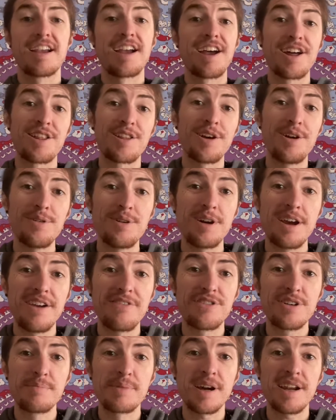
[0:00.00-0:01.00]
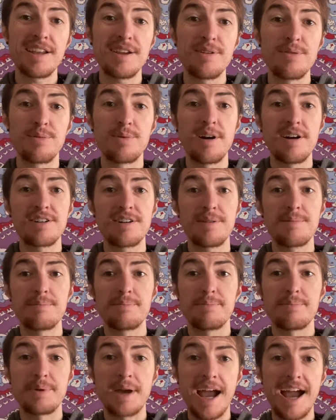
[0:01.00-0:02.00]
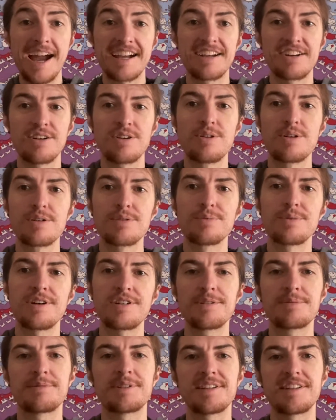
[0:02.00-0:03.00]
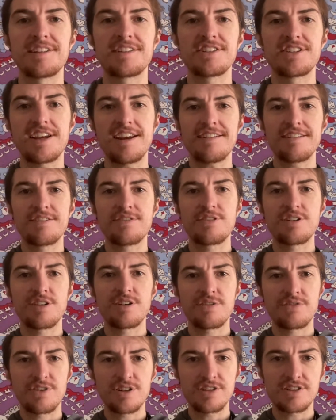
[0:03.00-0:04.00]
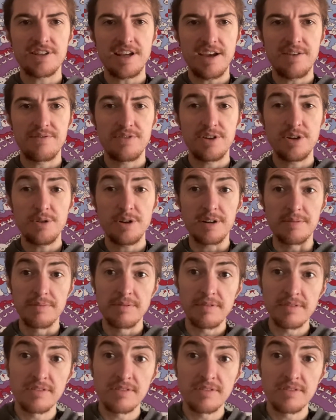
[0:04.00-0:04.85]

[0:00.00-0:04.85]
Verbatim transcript: Hello everybody, welcome back, or welcome to the channel if you're a first-time viewer.